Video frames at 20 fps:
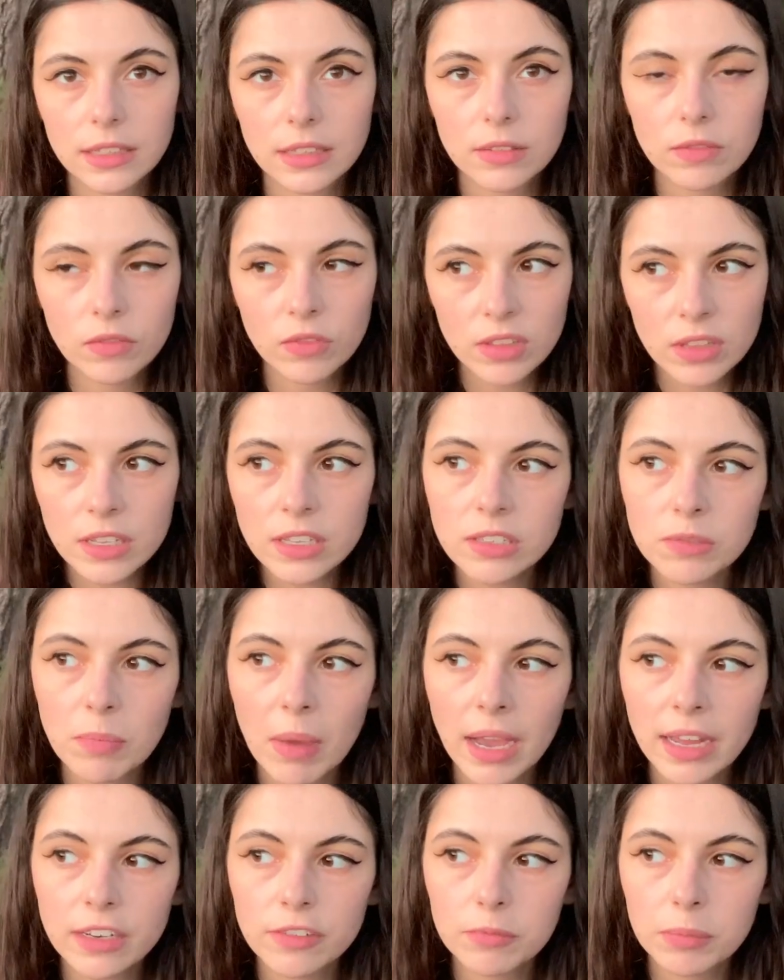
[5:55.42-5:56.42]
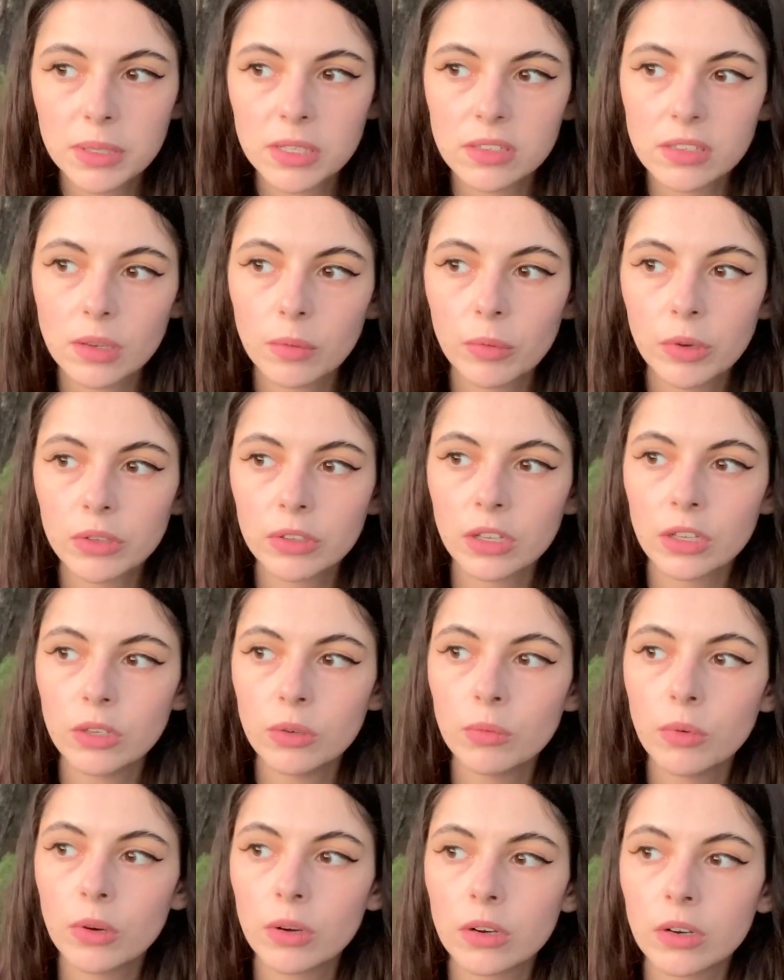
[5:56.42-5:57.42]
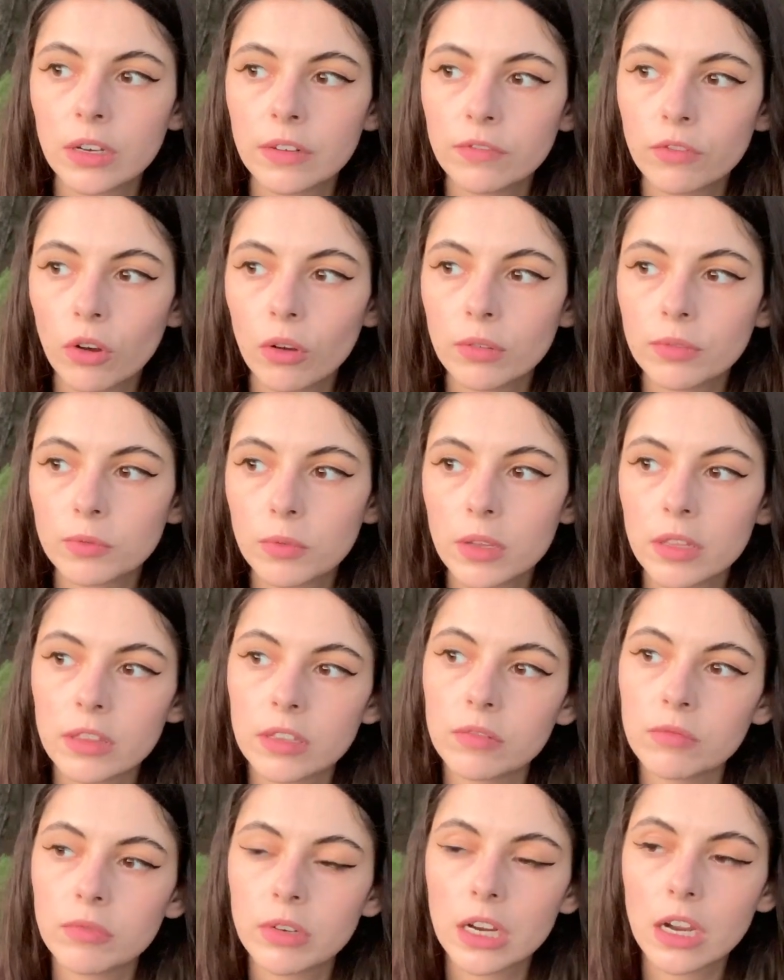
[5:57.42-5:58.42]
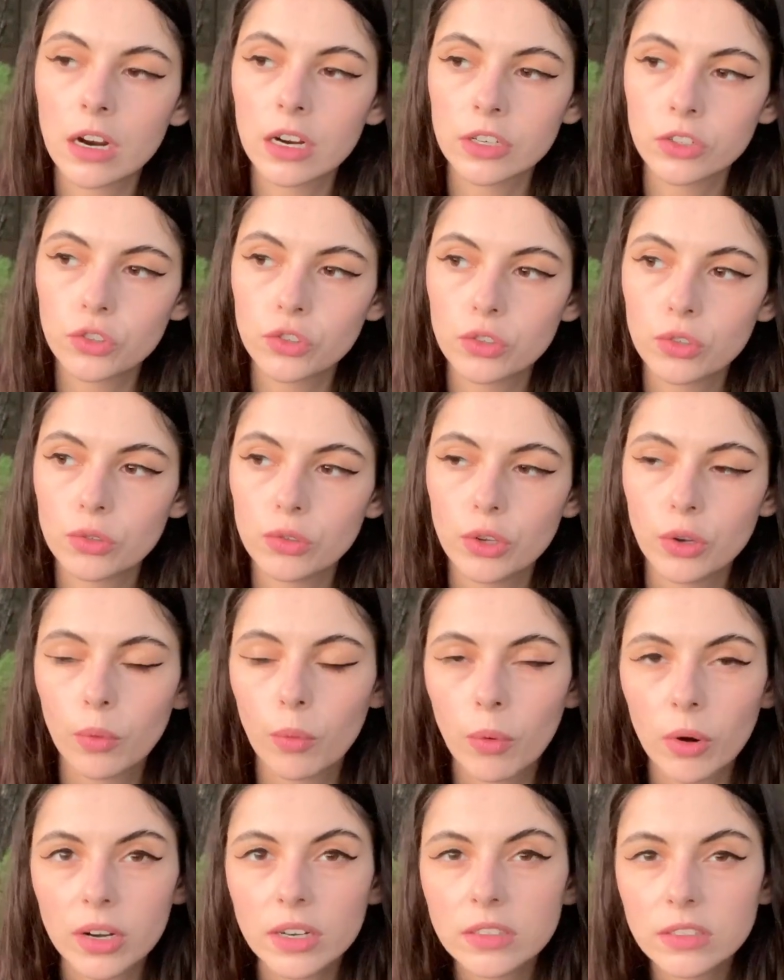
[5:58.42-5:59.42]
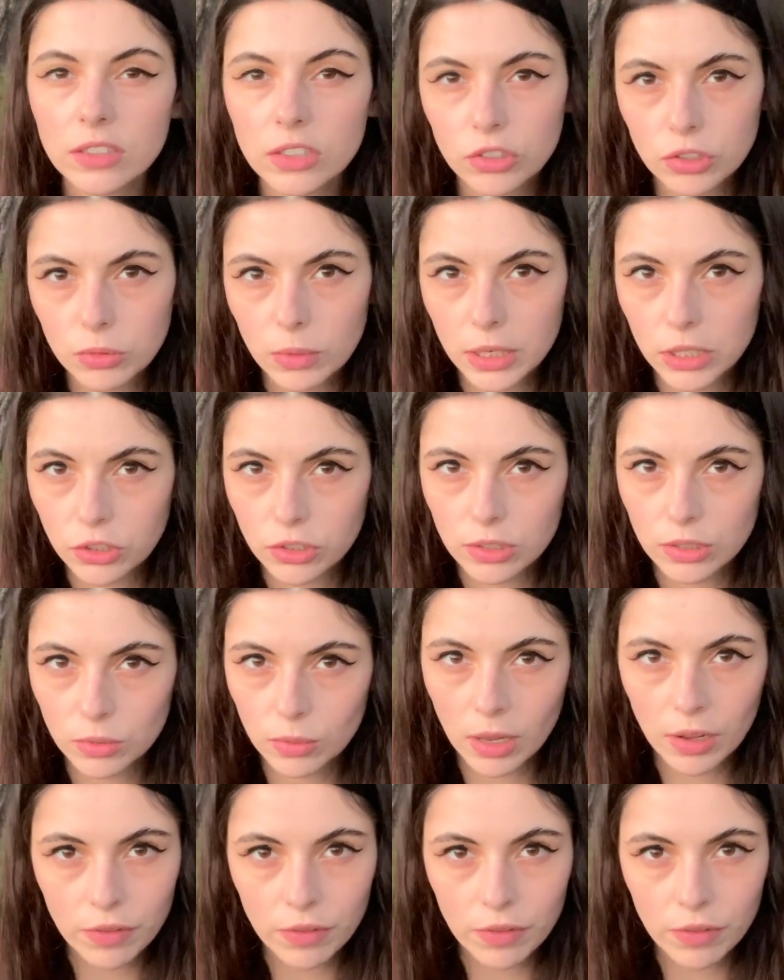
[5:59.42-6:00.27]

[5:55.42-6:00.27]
This might have been someone that you were involved with in regards to your work situation as well,